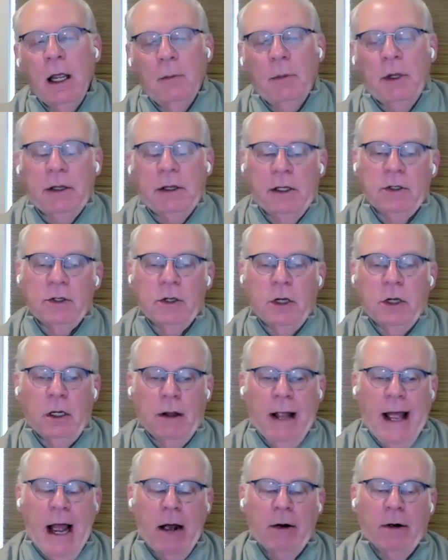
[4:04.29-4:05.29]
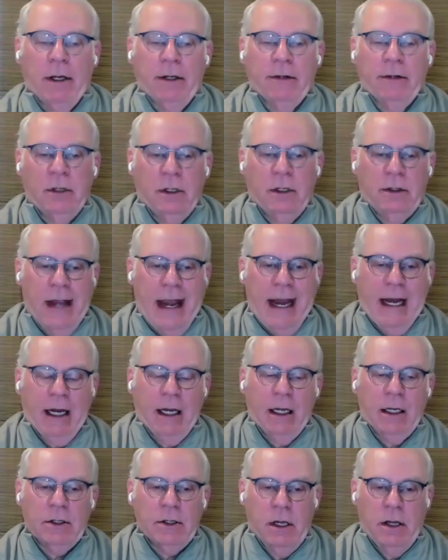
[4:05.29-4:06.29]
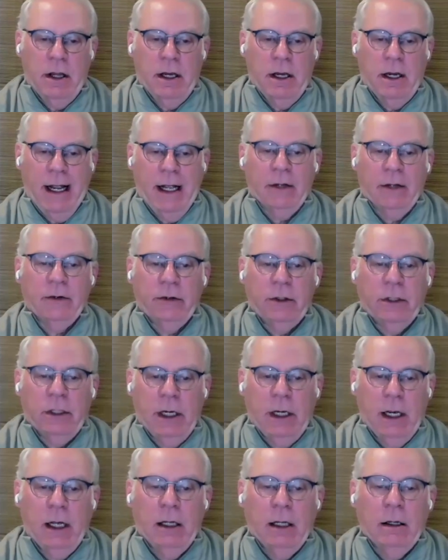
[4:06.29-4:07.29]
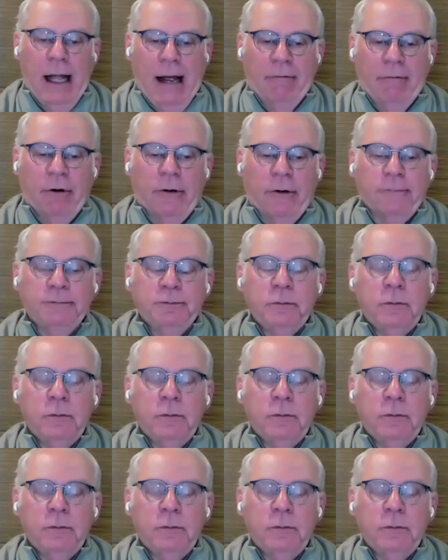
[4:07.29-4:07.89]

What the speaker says: but this should allow us to take it to the next level.